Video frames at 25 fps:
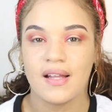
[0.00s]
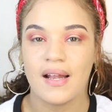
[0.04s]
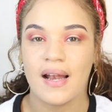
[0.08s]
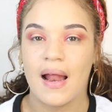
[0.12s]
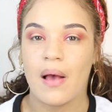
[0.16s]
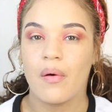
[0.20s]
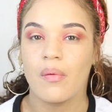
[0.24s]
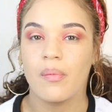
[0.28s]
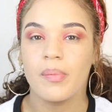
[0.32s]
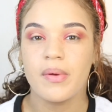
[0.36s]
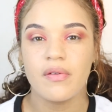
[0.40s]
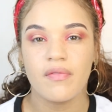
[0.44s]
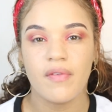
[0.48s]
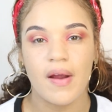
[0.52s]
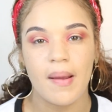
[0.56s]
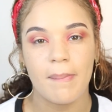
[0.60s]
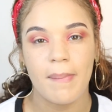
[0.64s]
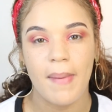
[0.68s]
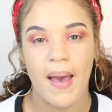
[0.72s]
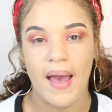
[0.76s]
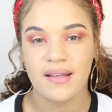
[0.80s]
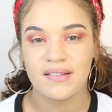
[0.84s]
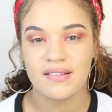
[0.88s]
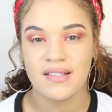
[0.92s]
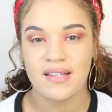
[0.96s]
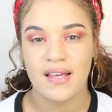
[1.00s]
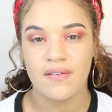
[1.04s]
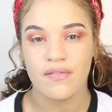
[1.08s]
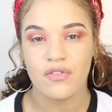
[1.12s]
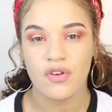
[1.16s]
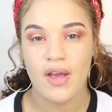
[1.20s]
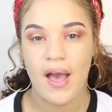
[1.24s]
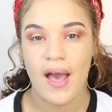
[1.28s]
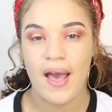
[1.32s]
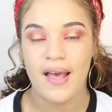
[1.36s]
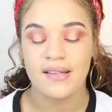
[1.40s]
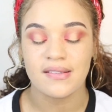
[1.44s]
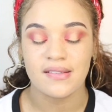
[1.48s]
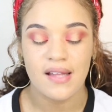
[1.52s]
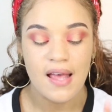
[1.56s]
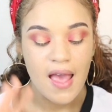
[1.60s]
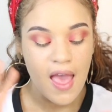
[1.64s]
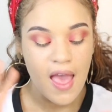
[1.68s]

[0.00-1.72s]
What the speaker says: and I will be right back to give you guys